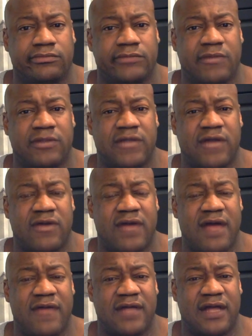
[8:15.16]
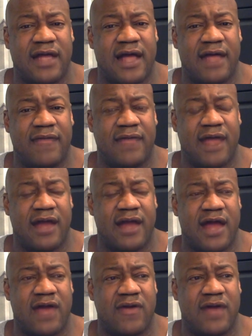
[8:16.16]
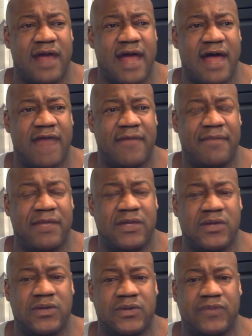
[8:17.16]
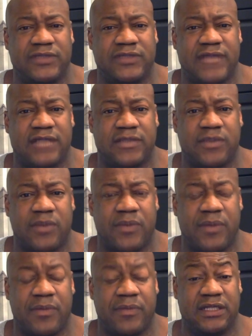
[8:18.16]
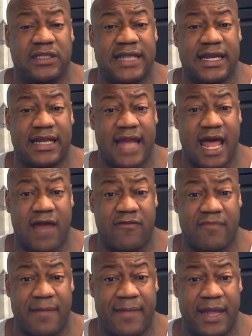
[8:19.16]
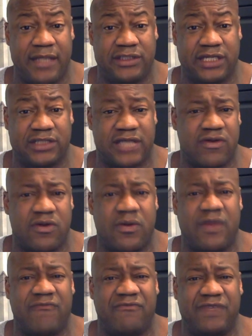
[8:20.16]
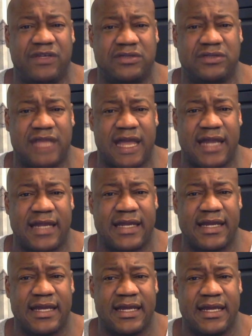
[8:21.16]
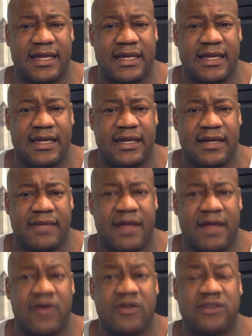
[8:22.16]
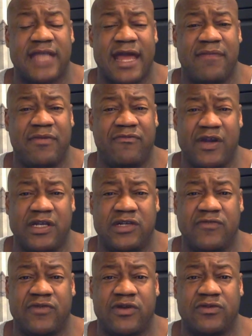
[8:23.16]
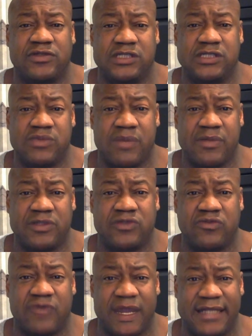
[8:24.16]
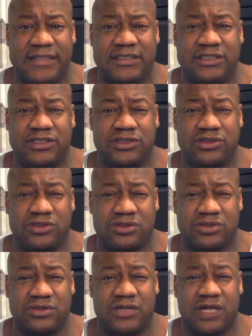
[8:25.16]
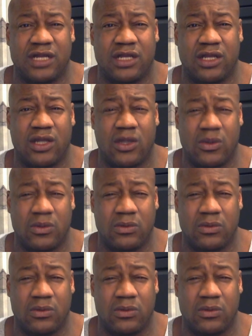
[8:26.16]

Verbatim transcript: I'm a, I don't have a I, I don't have a bill for child support payment being taken out of my paycheck, so I don't know what it feels like. But I know it's got to be very difficult to these women to raise these children alone